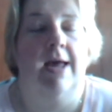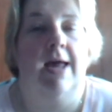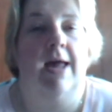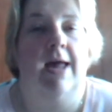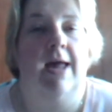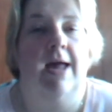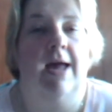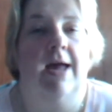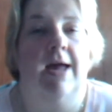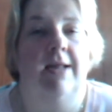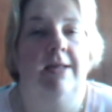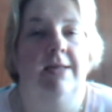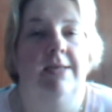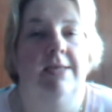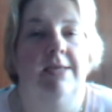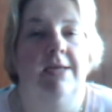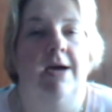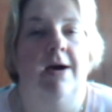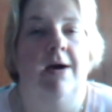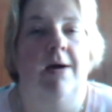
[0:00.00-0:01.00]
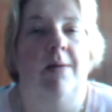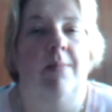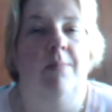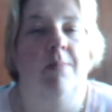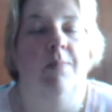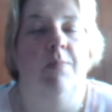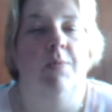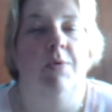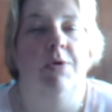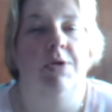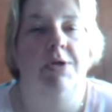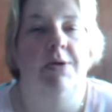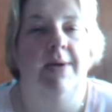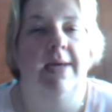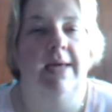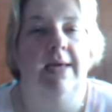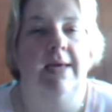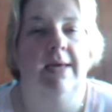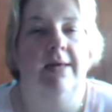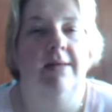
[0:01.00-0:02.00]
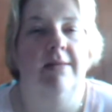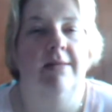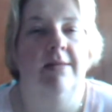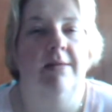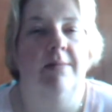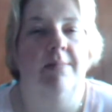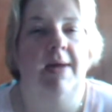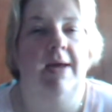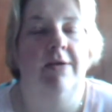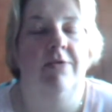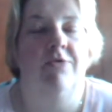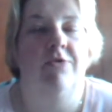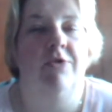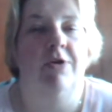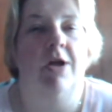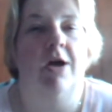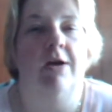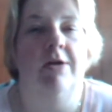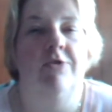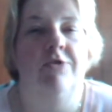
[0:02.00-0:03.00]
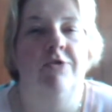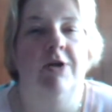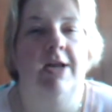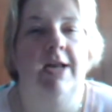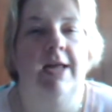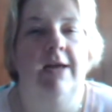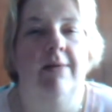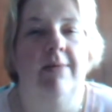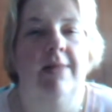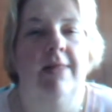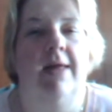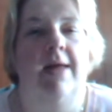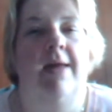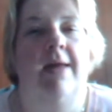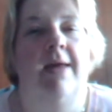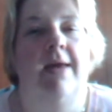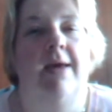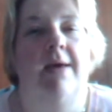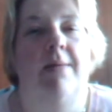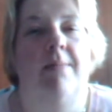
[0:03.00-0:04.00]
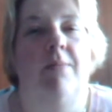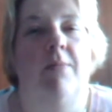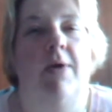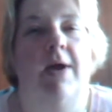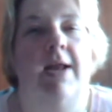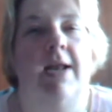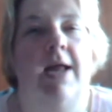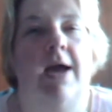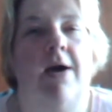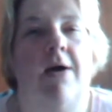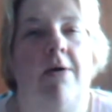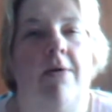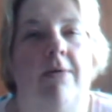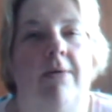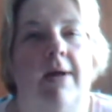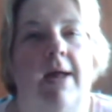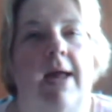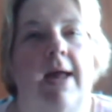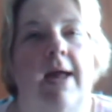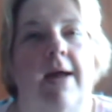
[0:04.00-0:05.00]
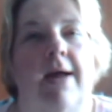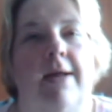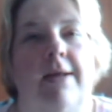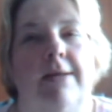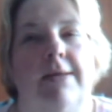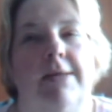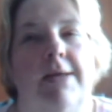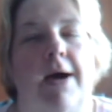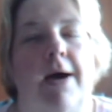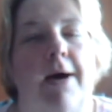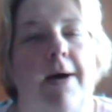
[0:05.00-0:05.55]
And we're doing some extra dog training with him right now, and